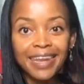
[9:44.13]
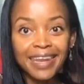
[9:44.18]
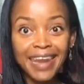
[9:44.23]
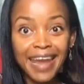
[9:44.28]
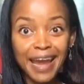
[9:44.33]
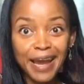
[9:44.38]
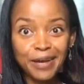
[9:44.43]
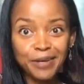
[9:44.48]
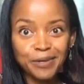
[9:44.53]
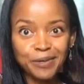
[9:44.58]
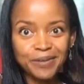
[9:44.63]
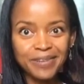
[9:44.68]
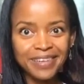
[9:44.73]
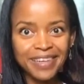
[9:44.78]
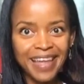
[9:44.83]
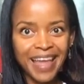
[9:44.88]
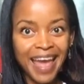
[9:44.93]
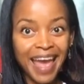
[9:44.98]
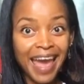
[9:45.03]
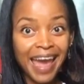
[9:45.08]
Now,
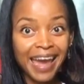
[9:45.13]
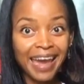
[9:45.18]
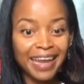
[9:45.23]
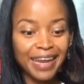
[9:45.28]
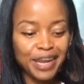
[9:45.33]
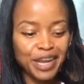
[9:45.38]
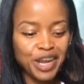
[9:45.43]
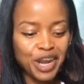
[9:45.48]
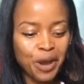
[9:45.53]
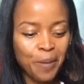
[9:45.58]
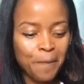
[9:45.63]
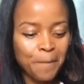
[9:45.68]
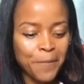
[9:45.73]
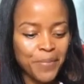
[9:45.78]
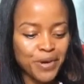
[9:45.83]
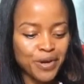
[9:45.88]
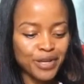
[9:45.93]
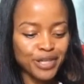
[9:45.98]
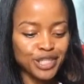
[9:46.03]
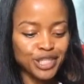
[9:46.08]
at
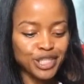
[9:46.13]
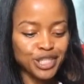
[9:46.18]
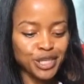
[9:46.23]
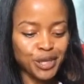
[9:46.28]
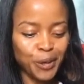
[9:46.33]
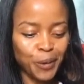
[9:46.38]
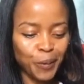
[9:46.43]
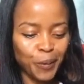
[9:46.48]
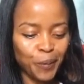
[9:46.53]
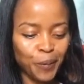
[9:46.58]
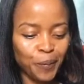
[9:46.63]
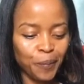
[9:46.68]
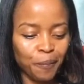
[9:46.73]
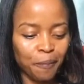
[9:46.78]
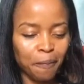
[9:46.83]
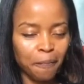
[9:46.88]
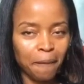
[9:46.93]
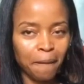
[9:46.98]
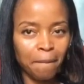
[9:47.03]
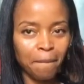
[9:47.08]
number 2,
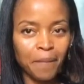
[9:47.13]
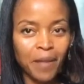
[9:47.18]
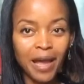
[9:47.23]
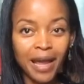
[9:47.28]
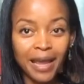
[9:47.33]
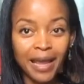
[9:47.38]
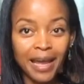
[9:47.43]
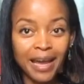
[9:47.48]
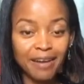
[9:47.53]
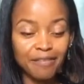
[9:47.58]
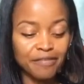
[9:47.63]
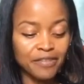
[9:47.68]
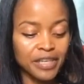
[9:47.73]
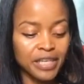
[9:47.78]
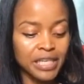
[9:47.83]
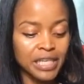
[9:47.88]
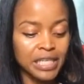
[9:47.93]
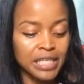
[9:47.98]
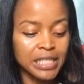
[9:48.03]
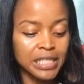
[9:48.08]
I have
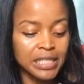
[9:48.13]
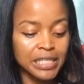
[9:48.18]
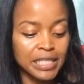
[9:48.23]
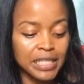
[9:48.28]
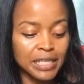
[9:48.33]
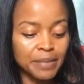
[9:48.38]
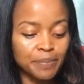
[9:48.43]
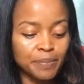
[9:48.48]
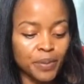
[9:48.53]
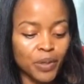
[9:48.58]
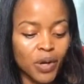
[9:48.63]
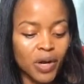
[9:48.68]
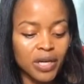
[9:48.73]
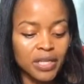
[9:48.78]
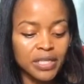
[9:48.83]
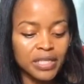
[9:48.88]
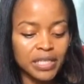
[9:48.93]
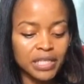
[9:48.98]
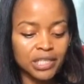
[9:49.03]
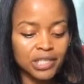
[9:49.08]
deep
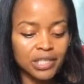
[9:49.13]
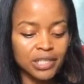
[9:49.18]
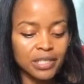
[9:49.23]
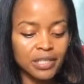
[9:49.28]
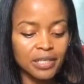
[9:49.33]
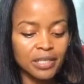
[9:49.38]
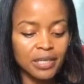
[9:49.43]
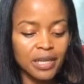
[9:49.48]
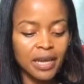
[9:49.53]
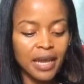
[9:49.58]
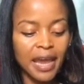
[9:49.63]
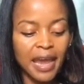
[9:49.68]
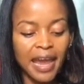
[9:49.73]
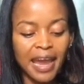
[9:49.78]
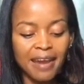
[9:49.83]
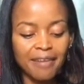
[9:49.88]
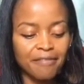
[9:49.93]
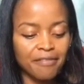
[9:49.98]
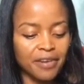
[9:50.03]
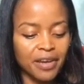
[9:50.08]
condition
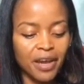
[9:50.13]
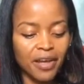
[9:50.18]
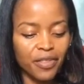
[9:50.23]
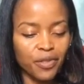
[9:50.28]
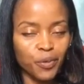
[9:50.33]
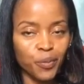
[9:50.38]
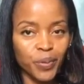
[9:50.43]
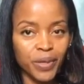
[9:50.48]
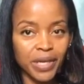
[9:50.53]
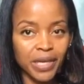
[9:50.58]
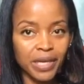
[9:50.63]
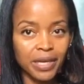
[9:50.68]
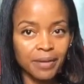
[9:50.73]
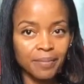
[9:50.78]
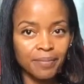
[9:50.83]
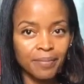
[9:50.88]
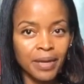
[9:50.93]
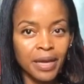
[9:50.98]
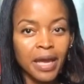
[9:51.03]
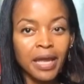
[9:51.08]
every other week.
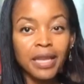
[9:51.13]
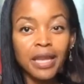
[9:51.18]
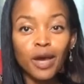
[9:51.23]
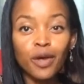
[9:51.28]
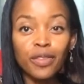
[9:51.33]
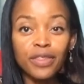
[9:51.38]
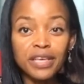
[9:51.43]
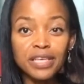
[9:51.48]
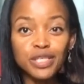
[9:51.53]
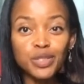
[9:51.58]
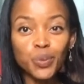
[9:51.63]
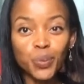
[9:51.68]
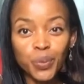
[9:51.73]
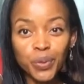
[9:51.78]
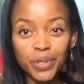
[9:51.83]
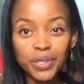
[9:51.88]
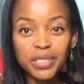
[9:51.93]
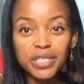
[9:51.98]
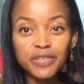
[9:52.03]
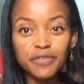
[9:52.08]
Now this
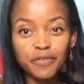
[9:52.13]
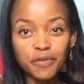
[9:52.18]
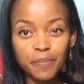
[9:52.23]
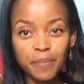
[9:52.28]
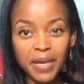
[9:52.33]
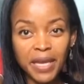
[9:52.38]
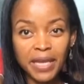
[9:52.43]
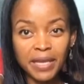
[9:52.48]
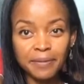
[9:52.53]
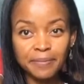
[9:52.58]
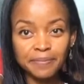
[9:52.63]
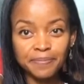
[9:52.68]
works for me.